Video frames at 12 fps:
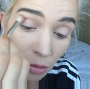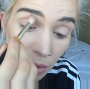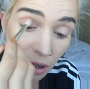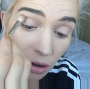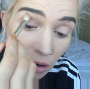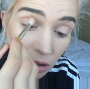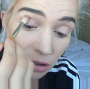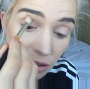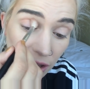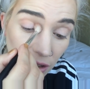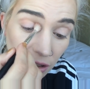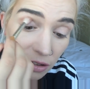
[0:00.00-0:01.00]
Oh my
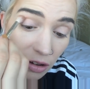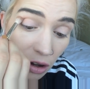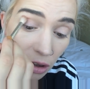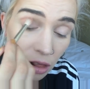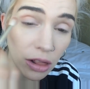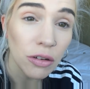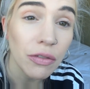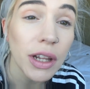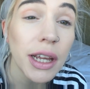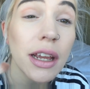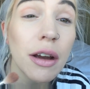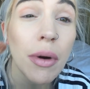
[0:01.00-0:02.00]
gosh, this has got a
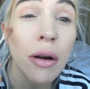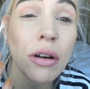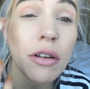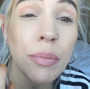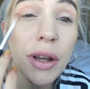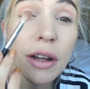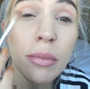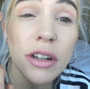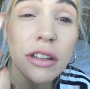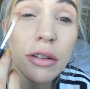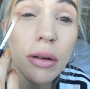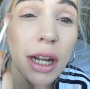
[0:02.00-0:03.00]
lovely amount of
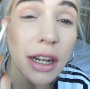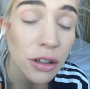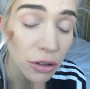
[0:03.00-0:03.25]
pigment to it.